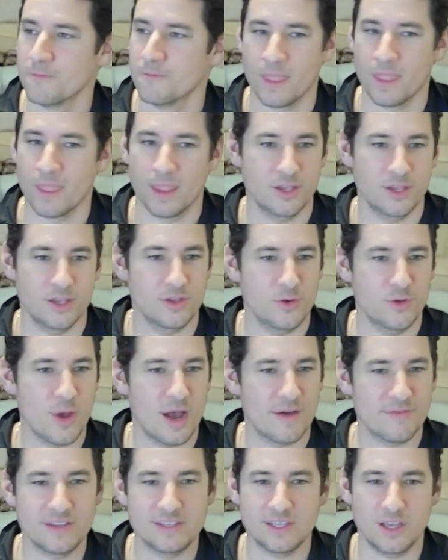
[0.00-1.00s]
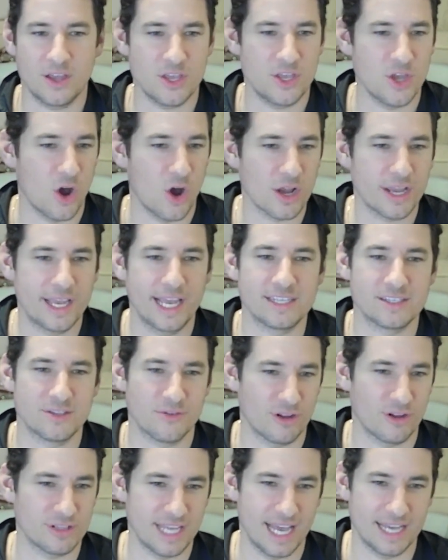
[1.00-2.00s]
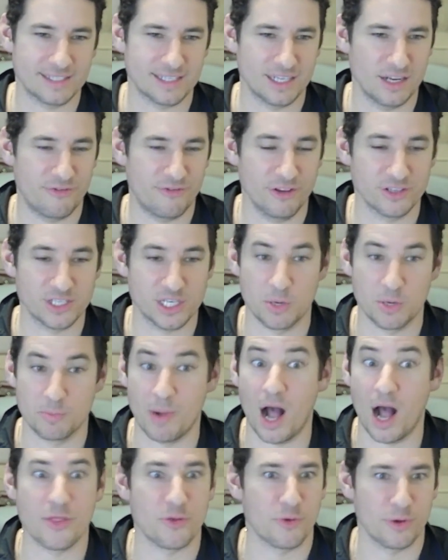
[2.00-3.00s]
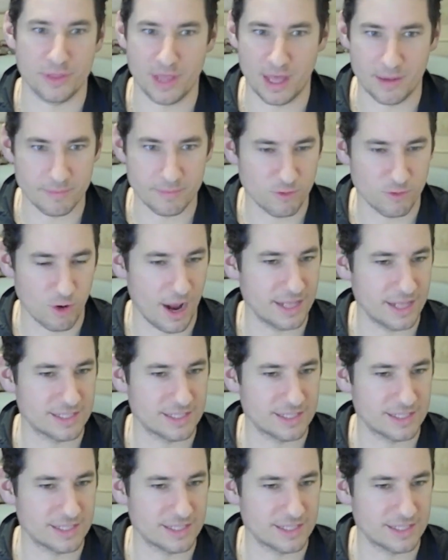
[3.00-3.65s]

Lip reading: you have these young kids at the front desk and it feels like you're bothering them, right?